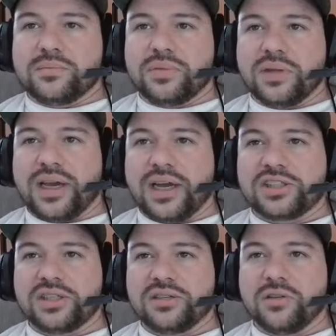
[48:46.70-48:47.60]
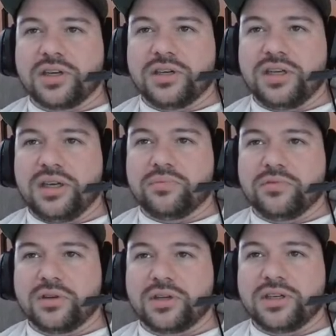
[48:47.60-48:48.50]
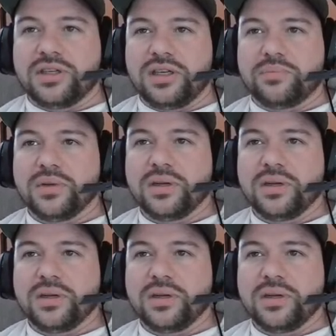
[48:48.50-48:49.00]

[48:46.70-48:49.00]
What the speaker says: Play action, looking deep, looking deep.